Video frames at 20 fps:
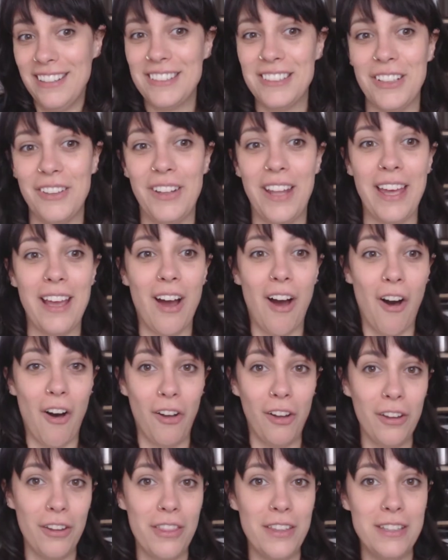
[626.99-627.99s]
So like
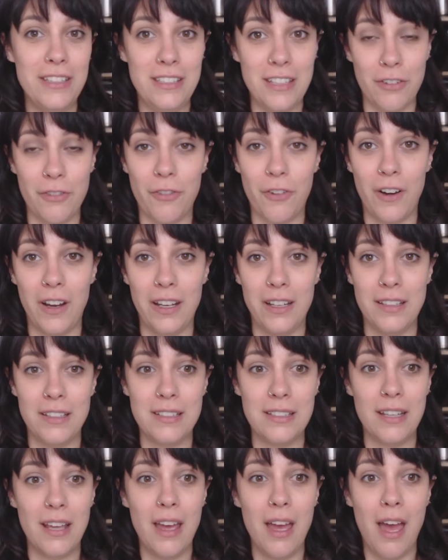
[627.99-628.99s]
all the
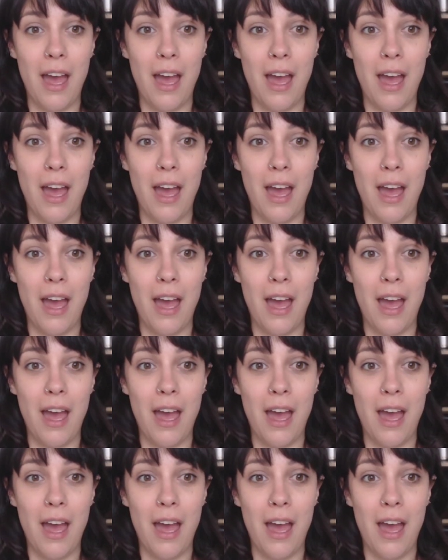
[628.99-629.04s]
different